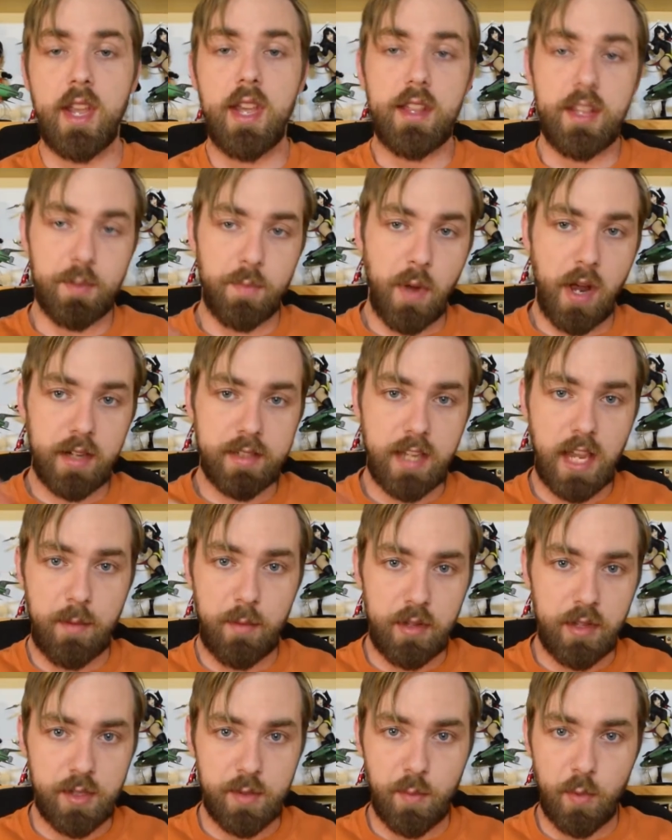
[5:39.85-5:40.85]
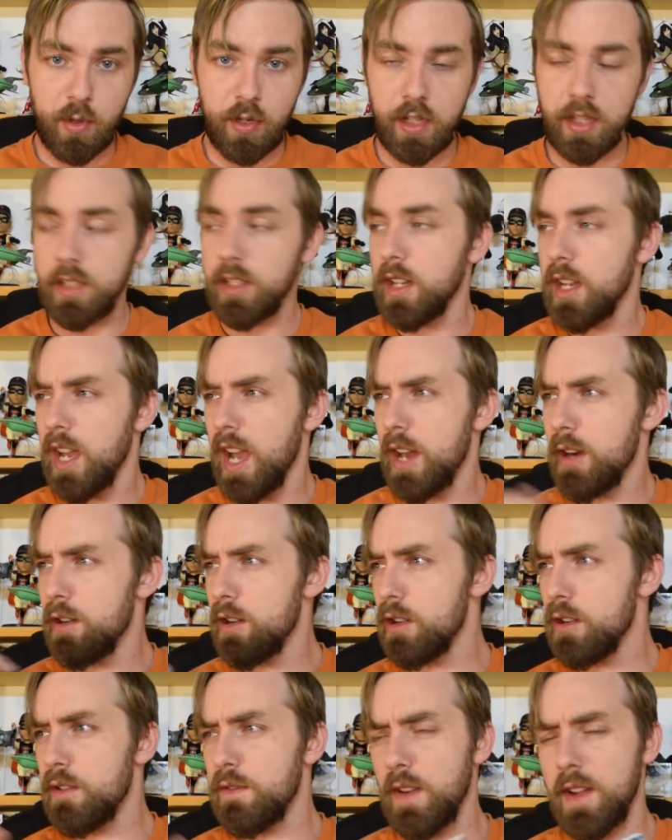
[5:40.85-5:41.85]
This box came in this morning. I don't
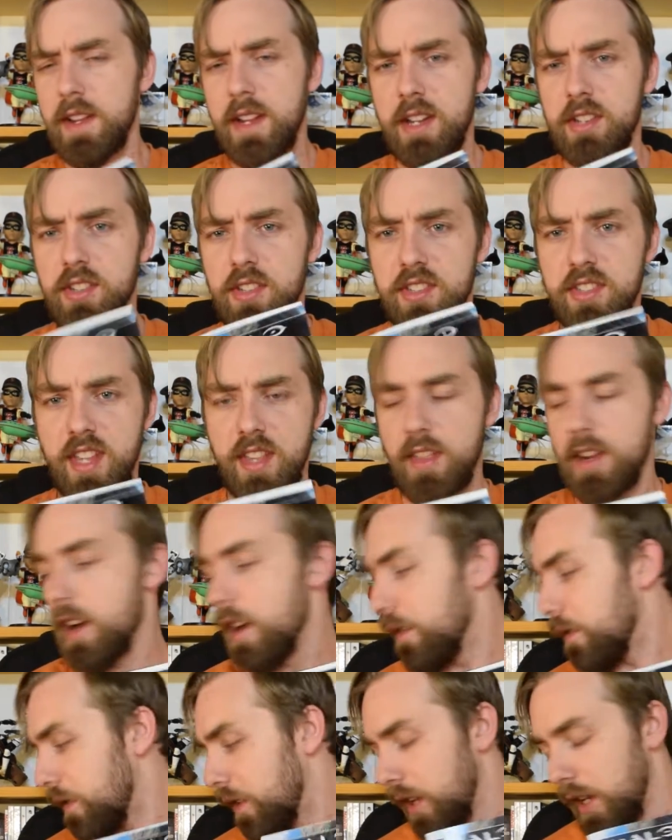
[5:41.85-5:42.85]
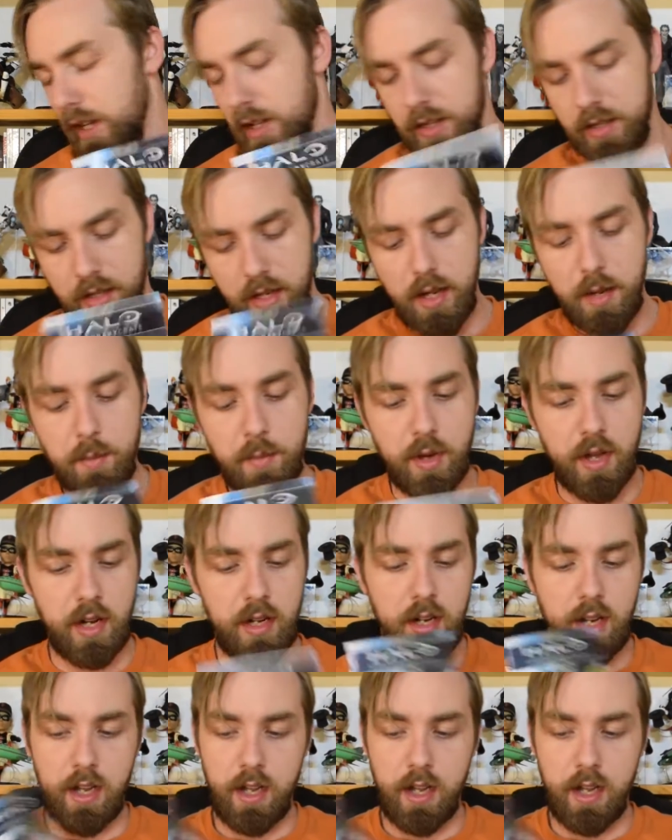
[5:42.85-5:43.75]
know if I actually said that offhand, but